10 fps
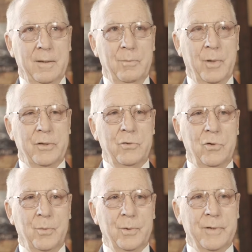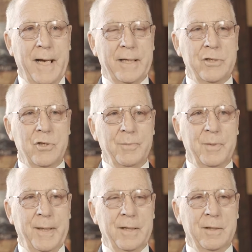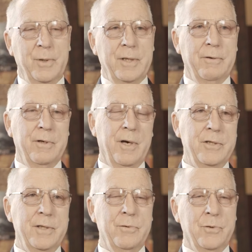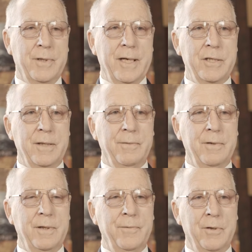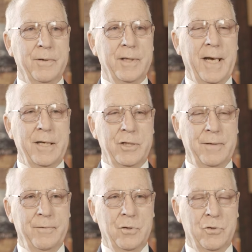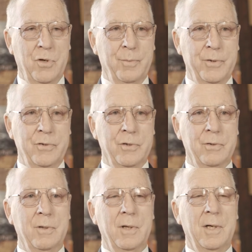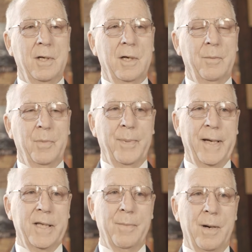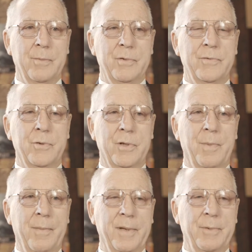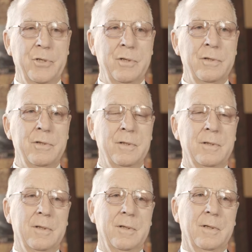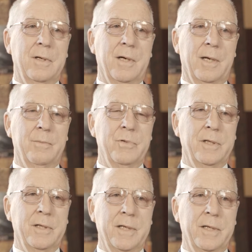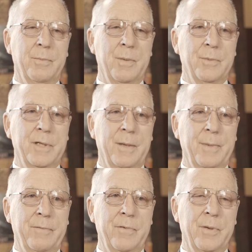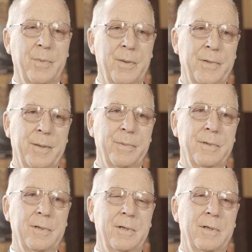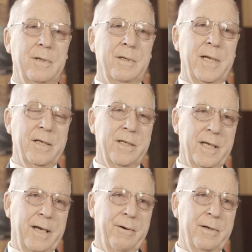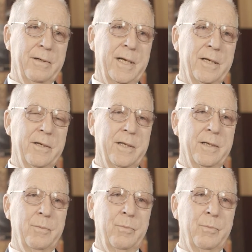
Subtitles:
My normal daily job, depending on whether you're a night shift or day shift, if you're on the day shift, your job was to prepare the bombs for the bombing missions. So you get the bomb would come in from the bomb dump down to the area, down to the